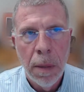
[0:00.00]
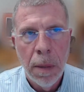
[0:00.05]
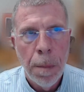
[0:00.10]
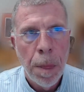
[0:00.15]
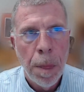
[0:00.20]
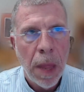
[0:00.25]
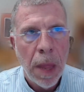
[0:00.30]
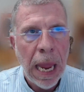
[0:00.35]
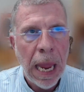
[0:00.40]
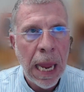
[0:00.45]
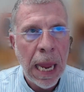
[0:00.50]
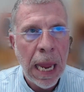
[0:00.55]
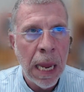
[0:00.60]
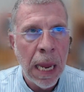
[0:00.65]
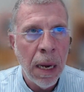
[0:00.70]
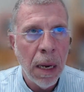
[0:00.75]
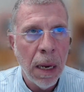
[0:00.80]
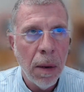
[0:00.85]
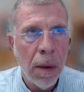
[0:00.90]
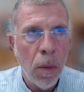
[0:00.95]

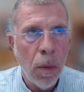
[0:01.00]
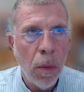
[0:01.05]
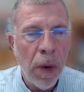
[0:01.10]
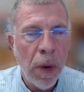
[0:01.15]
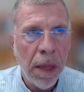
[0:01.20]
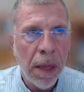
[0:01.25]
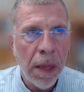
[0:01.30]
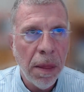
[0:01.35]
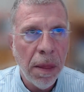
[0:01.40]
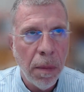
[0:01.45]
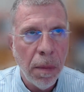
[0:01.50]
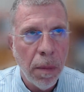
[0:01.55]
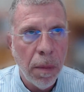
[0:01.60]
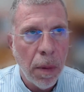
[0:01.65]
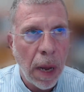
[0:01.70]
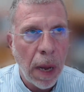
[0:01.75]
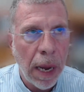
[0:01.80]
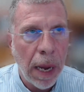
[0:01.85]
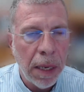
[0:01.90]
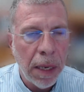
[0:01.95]
And with
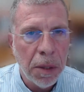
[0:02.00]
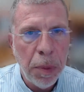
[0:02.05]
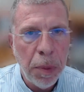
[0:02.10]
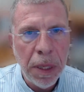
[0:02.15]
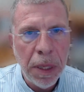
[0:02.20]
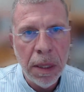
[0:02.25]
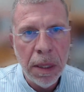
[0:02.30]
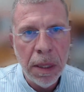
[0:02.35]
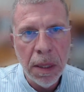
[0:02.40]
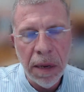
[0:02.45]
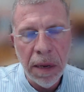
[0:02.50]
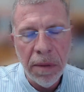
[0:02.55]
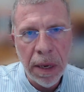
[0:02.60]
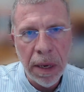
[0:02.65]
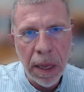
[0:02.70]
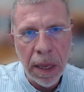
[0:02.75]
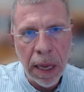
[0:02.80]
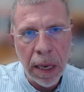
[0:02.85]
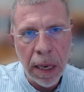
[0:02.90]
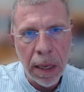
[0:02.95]
ISPs giving
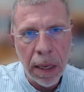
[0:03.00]
that,